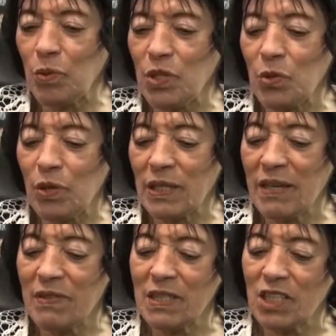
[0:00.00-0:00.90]
you were
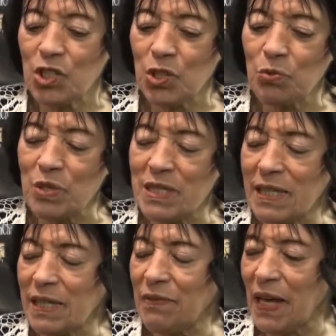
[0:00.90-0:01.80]
11, did you
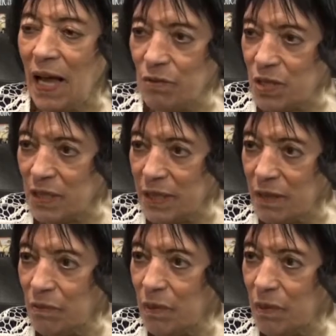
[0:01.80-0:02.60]
receive counseling